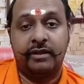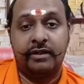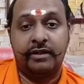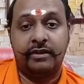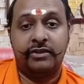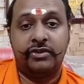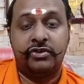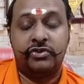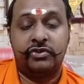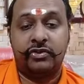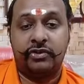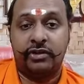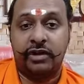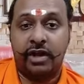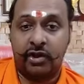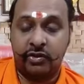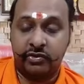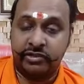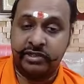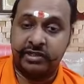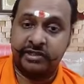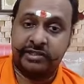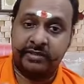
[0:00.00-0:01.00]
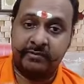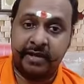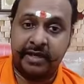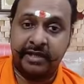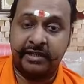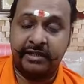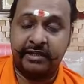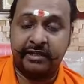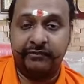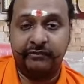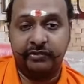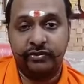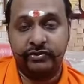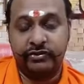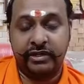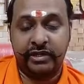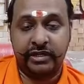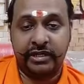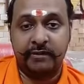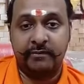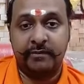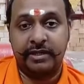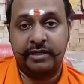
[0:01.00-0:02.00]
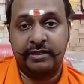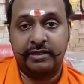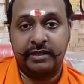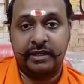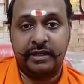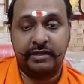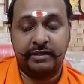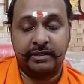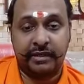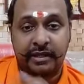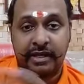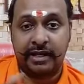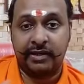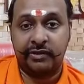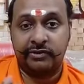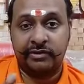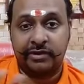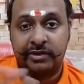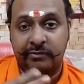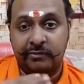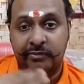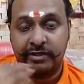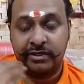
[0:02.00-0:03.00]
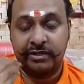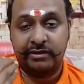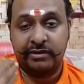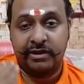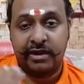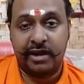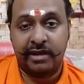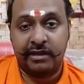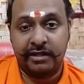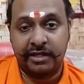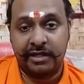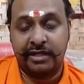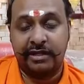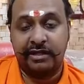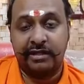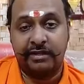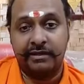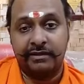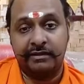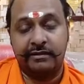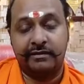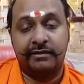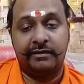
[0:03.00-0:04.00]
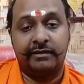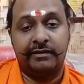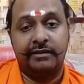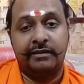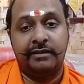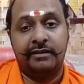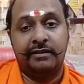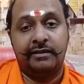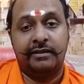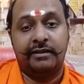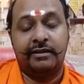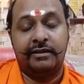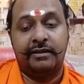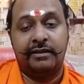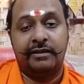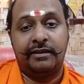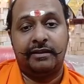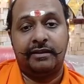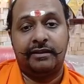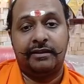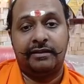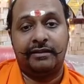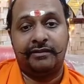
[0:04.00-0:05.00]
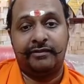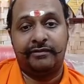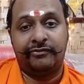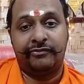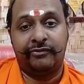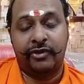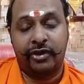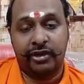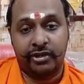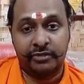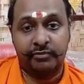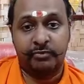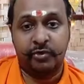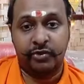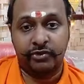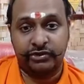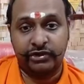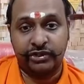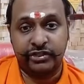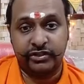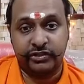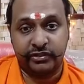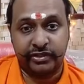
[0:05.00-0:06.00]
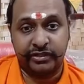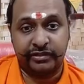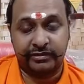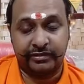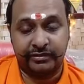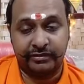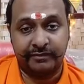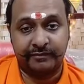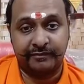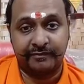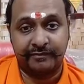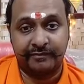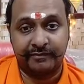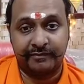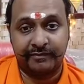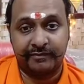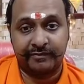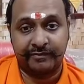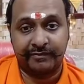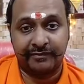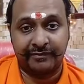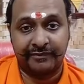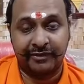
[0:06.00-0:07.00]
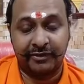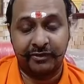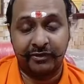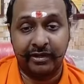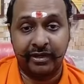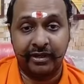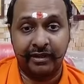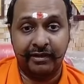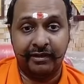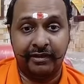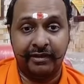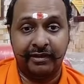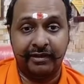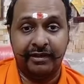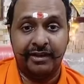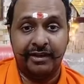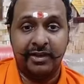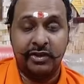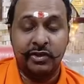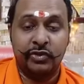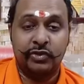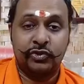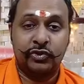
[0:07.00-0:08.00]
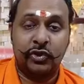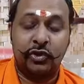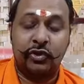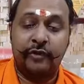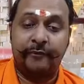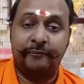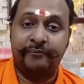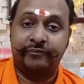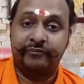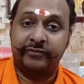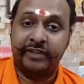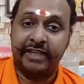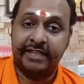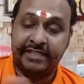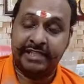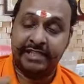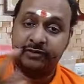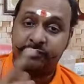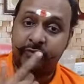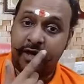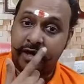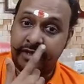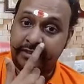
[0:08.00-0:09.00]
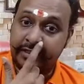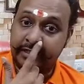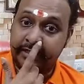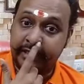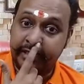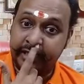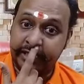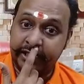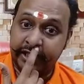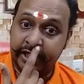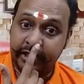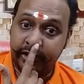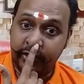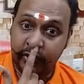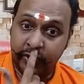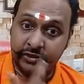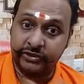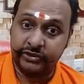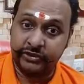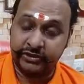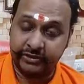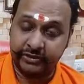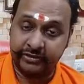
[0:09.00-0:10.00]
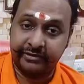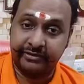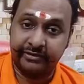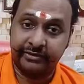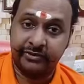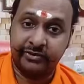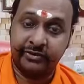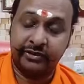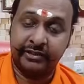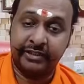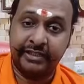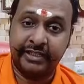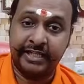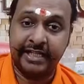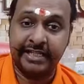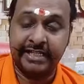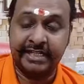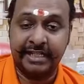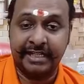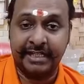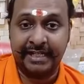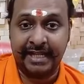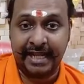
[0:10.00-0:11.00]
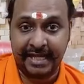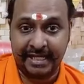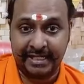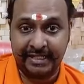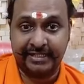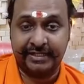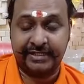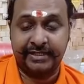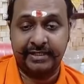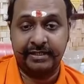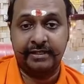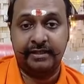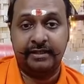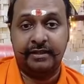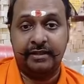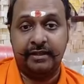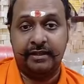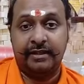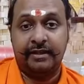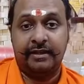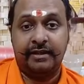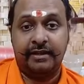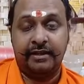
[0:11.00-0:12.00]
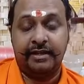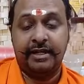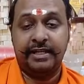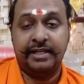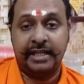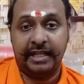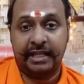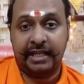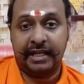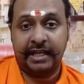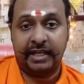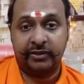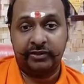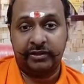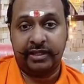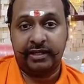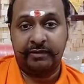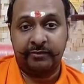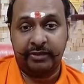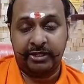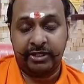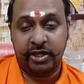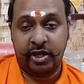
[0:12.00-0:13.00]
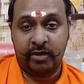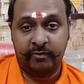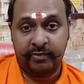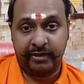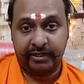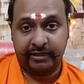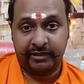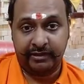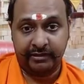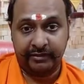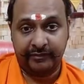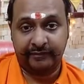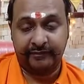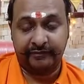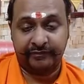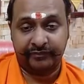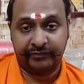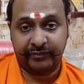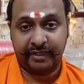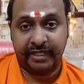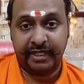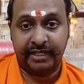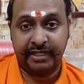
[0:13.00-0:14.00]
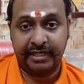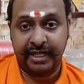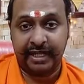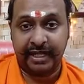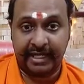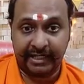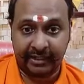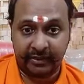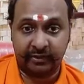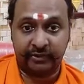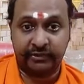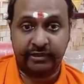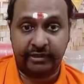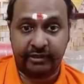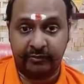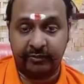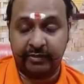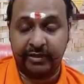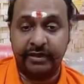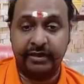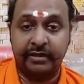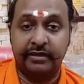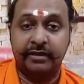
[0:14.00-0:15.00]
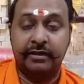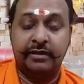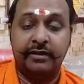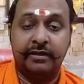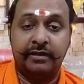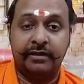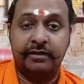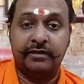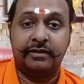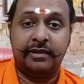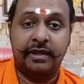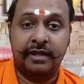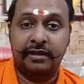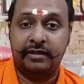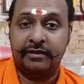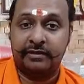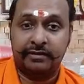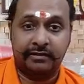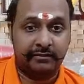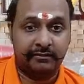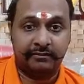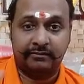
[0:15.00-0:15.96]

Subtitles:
So now systematic reviews recommend that cryotherapy not needed for sports injuries. Okay, so this is what the teacher knows. So the teacher tells in the cryotherapy topic, in the electrotherapy, that